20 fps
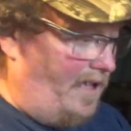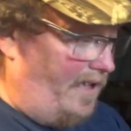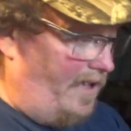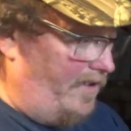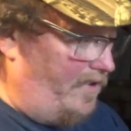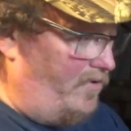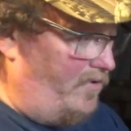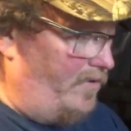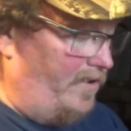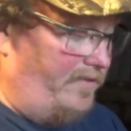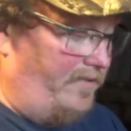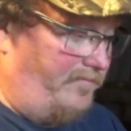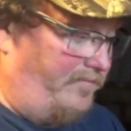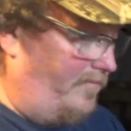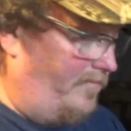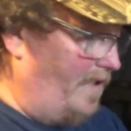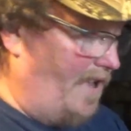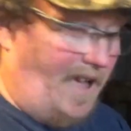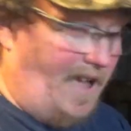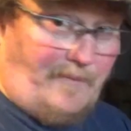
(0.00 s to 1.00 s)
You could,
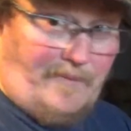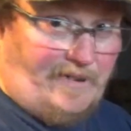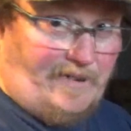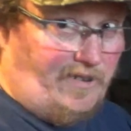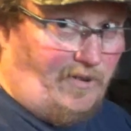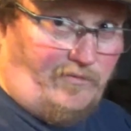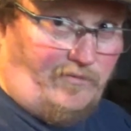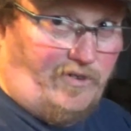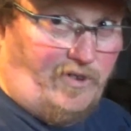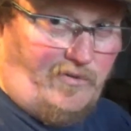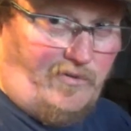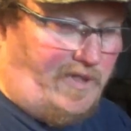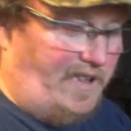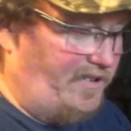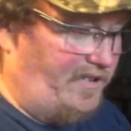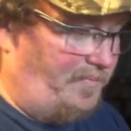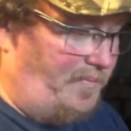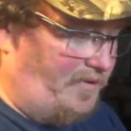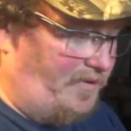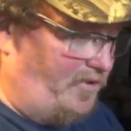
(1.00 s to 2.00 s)
I mean, don't do
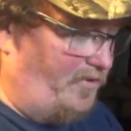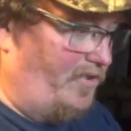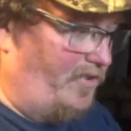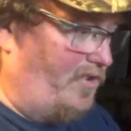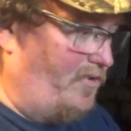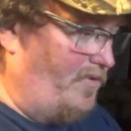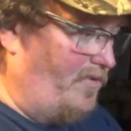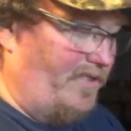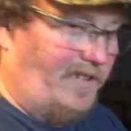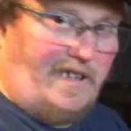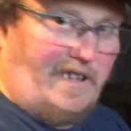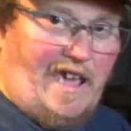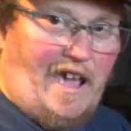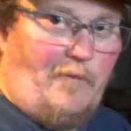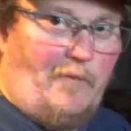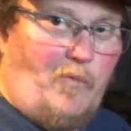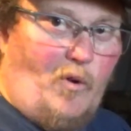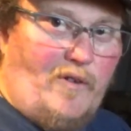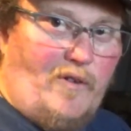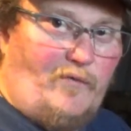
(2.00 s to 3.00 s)
this, but you could do the
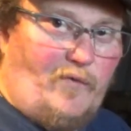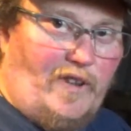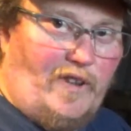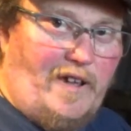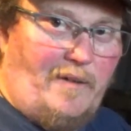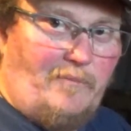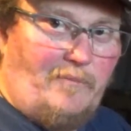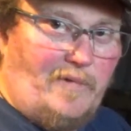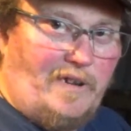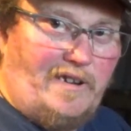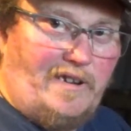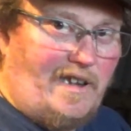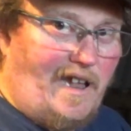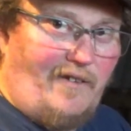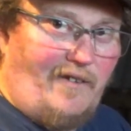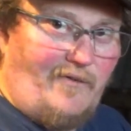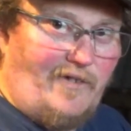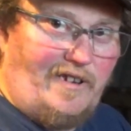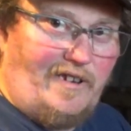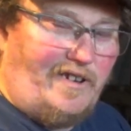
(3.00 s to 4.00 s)
cowboy flip, but I
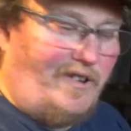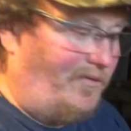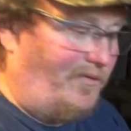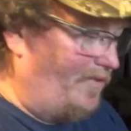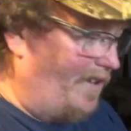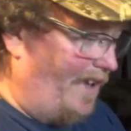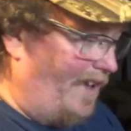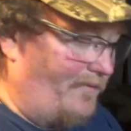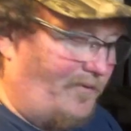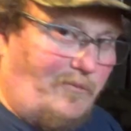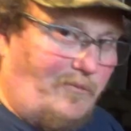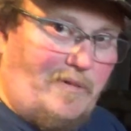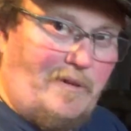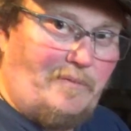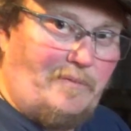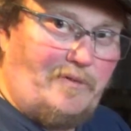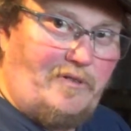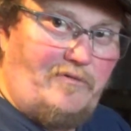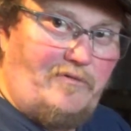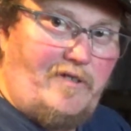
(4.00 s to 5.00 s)
really don't like when
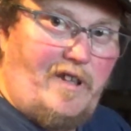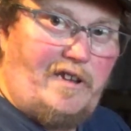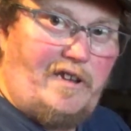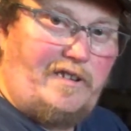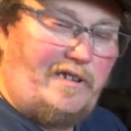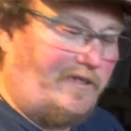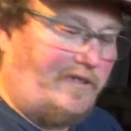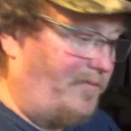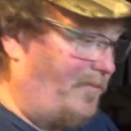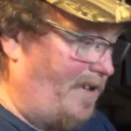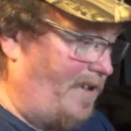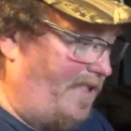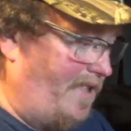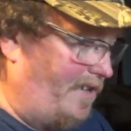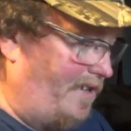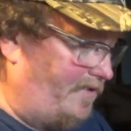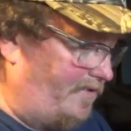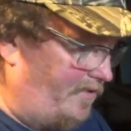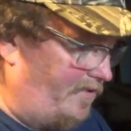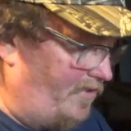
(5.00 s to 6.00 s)
people do that. To me,
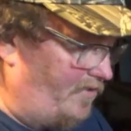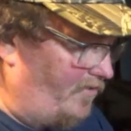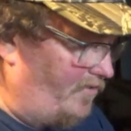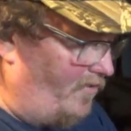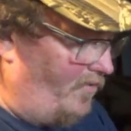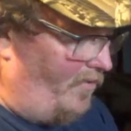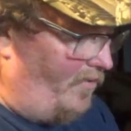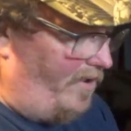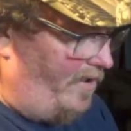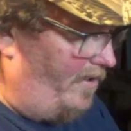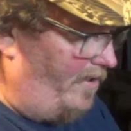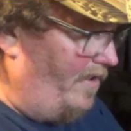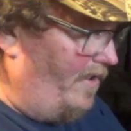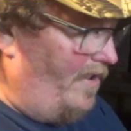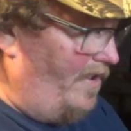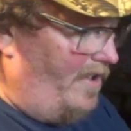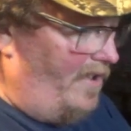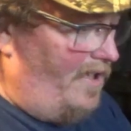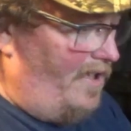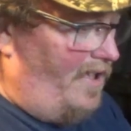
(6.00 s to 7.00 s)
that's destroying it.
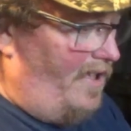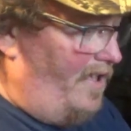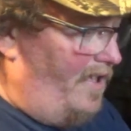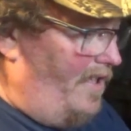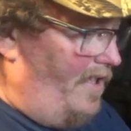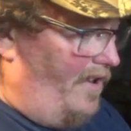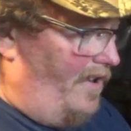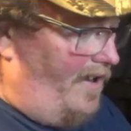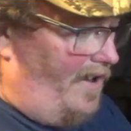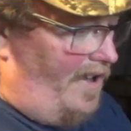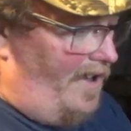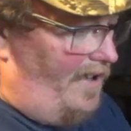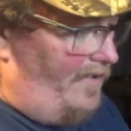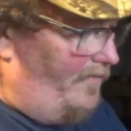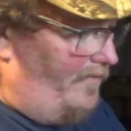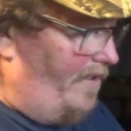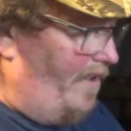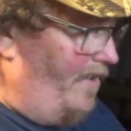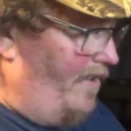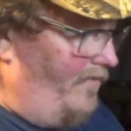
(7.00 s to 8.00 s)
Alright,
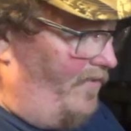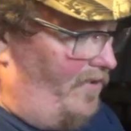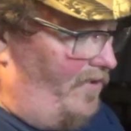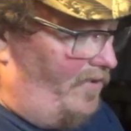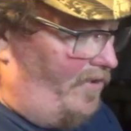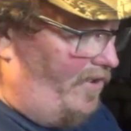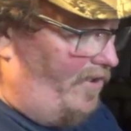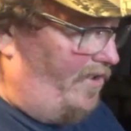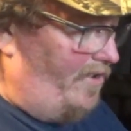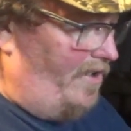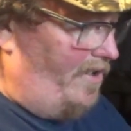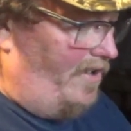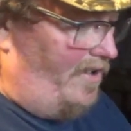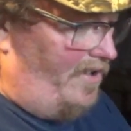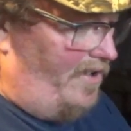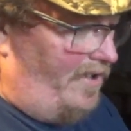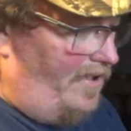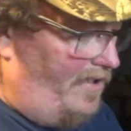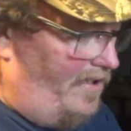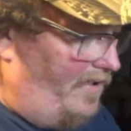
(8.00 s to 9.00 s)
we got a real good
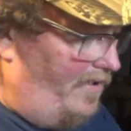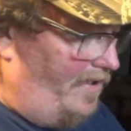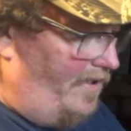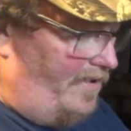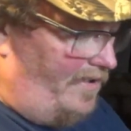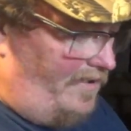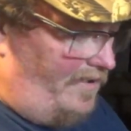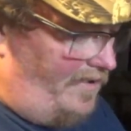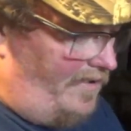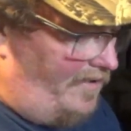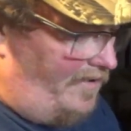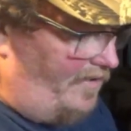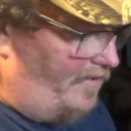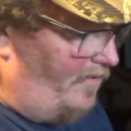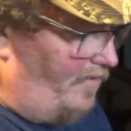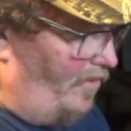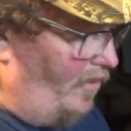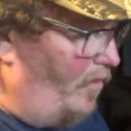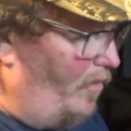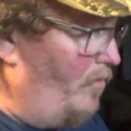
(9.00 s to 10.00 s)

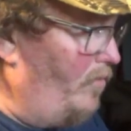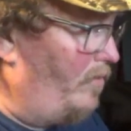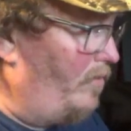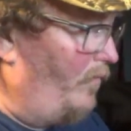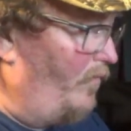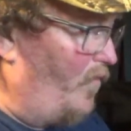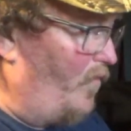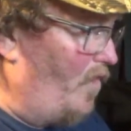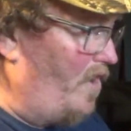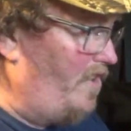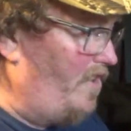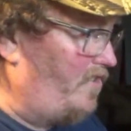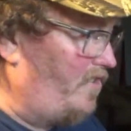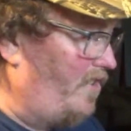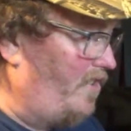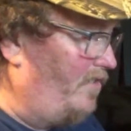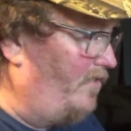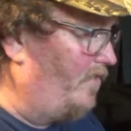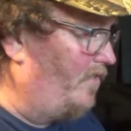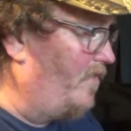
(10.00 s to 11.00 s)
loose, free
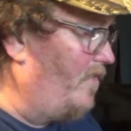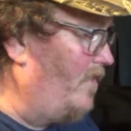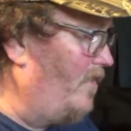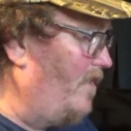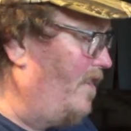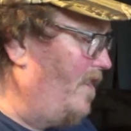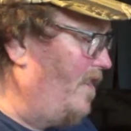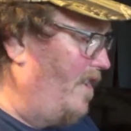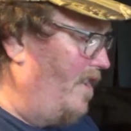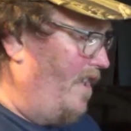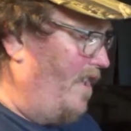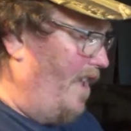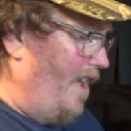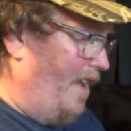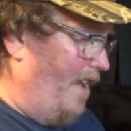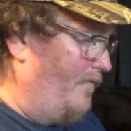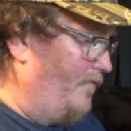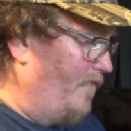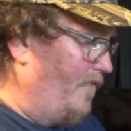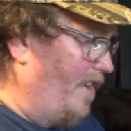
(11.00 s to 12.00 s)
cylinder.
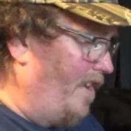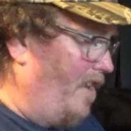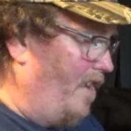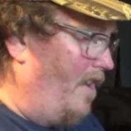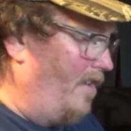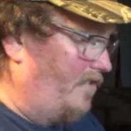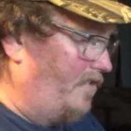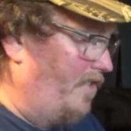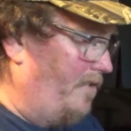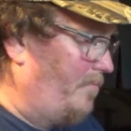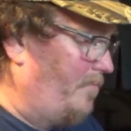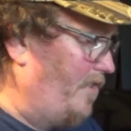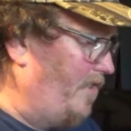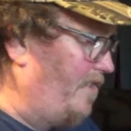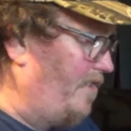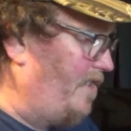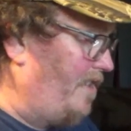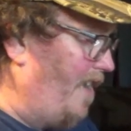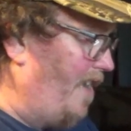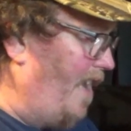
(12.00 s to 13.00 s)
Everything locks up good
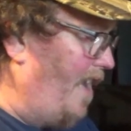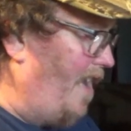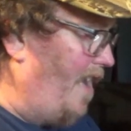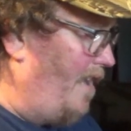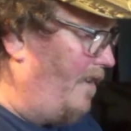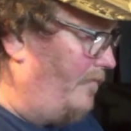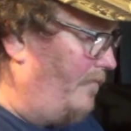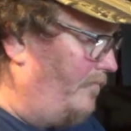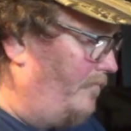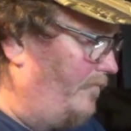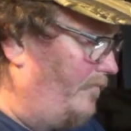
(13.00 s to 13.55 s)
and tight.